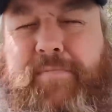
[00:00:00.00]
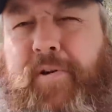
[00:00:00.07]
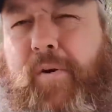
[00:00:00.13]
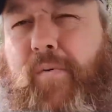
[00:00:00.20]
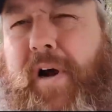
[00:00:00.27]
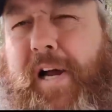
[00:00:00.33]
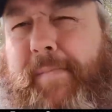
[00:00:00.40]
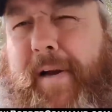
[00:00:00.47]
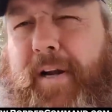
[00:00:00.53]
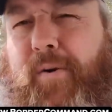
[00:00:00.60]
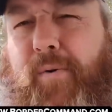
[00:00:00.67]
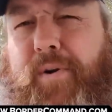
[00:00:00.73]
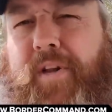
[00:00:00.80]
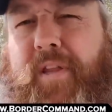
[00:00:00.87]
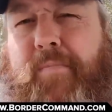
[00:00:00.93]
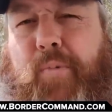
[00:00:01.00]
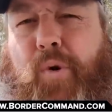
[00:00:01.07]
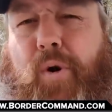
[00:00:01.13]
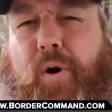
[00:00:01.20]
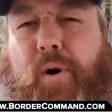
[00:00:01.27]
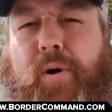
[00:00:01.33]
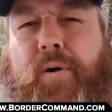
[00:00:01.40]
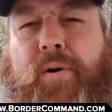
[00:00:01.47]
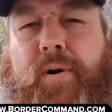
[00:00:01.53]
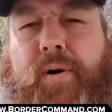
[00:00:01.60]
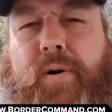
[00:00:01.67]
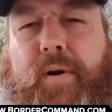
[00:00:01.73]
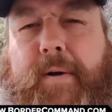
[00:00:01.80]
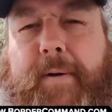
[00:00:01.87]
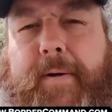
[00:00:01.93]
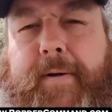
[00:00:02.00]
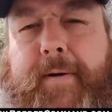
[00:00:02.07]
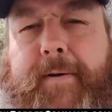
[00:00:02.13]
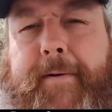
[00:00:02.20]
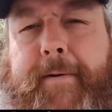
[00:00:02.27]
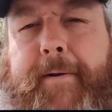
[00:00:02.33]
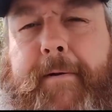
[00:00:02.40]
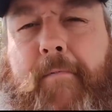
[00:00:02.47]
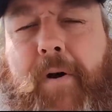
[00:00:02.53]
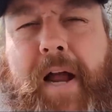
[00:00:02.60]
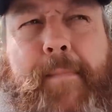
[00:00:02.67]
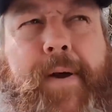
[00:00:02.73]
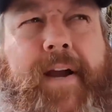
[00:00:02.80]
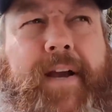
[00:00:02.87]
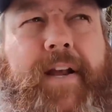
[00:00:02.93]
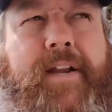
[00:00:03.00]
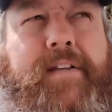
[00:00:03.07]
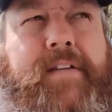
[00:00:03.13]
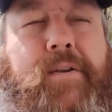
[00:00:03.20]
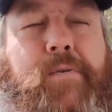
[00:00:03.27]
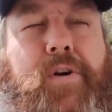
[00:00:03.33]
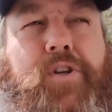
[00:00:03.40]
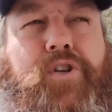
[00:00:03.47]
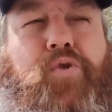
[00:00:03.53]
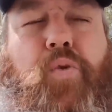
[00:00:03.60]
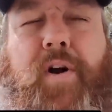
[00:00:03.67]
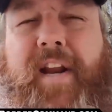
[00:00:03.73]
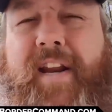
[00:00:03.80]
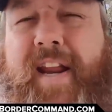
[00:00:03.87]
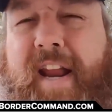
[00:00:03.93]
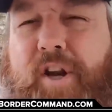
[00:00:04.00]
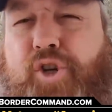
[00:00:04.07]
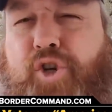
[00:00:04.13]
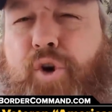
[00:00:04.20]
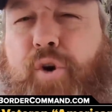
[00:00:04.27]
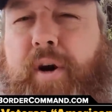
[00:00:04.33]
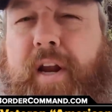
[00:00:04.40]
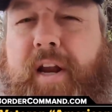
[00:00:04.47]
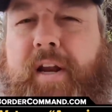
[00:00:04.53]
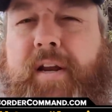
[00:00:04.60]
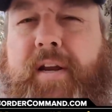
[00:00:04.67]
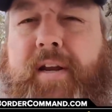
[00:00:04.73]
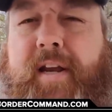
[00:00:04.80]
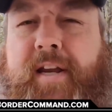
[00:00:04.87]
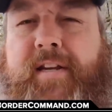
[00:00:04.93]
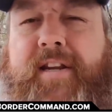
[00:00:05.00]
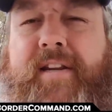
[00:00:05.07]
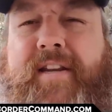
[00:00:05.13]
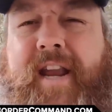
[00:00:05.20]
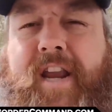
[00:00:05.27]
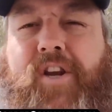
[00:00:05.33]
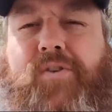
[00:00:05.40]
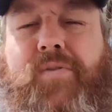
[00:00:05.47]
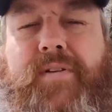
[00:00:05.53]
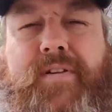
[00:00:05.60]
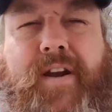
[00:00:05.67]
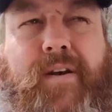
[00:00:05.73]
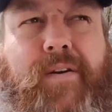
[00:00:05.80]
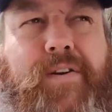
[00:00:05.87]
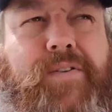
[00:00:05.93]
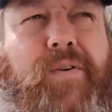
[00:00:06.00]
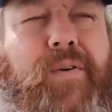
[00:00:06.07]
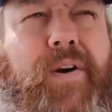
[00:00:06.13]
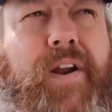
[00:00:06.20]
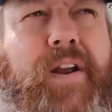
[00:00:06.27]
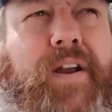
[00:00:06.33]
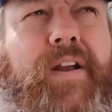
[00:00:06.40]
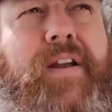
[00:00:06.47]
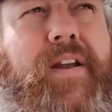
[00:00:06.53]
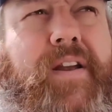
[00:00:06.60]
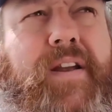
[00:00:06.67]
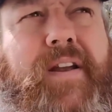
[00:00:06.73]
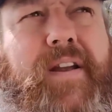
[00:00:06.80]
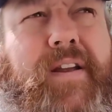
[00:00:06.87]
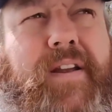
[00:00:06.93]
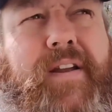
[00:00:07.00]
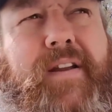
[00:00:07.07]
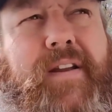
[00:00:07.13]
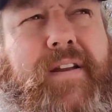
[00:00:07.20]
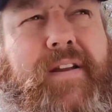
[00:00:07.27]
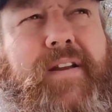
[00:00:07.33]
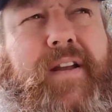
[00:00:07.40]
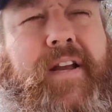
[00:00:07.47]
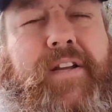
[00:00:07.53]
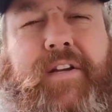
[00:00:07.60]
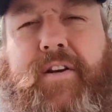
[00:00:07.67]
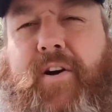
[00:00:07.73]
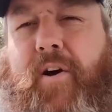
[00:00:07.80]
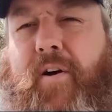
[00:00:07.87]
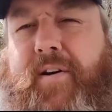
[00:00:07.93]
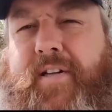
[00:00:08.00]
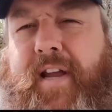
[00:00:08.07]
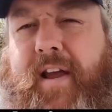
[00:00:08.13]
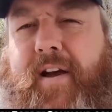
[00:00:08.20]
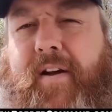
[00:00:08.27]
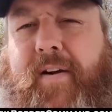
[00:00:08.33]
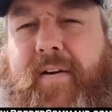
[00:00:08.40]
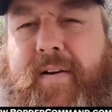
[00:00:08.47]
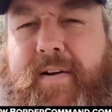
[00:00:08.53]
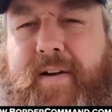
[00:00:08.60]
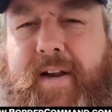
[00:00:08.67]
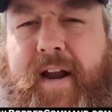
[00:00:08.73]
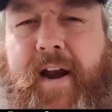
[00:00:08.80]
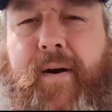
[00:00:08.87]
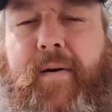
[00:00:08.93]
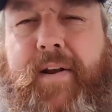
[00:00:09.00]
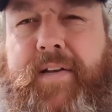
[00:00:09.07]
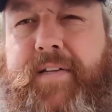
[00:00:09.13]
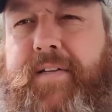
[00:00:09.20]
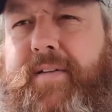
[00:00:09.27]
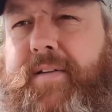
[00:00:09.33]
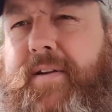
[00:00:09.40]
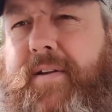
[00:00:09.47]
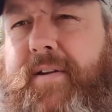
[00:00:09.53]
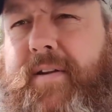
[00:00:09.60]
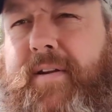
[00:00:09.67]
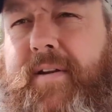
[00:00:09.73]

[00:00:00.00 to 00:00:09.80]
ask me, why am I going to the border? Why am I going to do a 20-day journey into dangerous territory, into cartel areas,